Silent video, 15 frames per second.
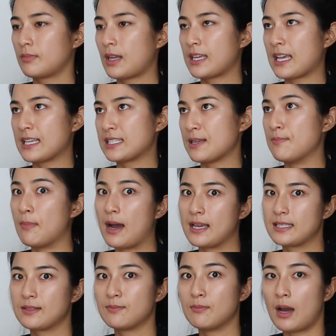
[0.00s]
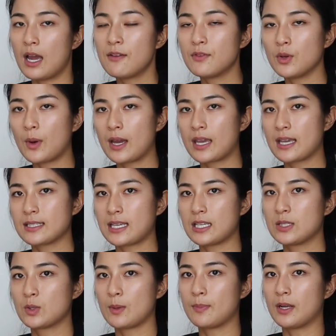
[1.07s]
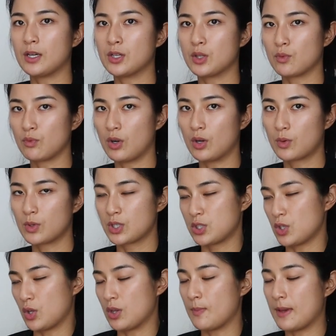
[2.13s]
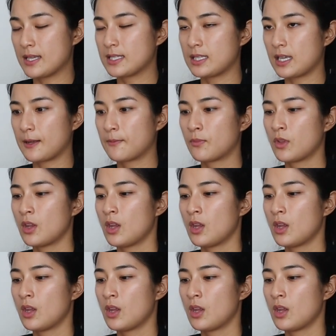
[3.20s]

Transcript: guess in my view, I guess I sweep it under the rug, which is not the best thing.